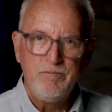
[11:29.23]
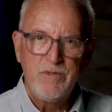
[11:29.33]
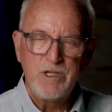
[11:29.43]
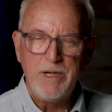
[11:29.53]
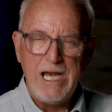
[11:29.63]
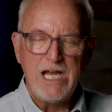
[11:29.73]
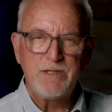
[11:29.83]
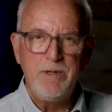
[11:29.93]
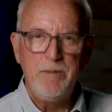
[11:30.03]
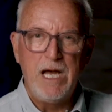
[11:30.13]
somebody
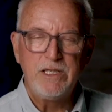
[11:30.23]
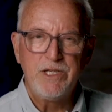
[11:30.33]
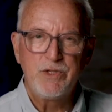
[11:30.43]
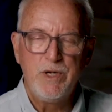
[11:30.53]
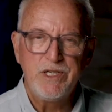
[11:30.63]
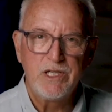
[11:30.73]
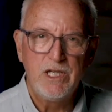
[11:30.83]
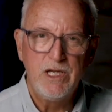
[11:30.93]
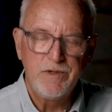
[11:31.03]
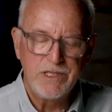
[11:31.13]
asked me about this
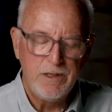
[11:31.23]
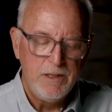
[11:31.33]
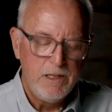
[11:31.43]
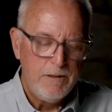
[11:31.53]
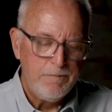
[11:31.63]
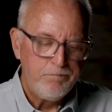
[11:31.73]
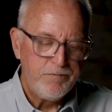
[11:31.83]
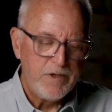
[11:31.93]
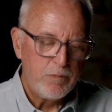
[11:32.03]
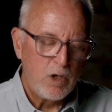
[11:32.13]
recently. It was a
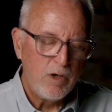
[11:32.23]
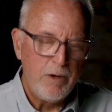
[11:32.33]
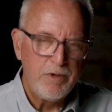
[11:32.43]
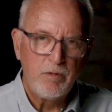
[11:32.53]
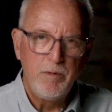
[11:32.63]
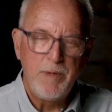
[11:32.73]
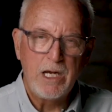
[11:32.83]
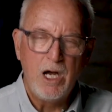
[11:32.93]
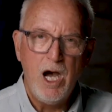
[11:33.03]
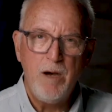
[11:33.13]
program with
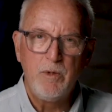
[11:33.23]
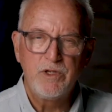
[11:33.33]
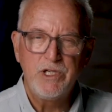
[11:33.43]
Rebecca Hubble.